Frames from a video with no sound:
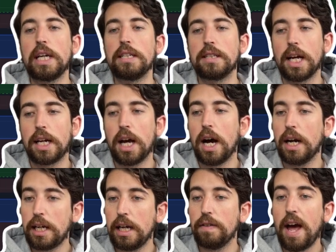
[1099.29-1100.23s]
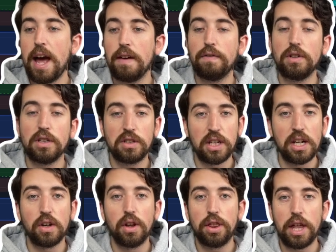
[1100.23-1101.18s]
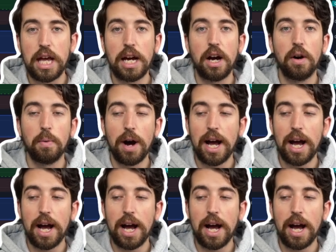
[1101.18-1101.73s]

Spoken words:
I can't give every single thing away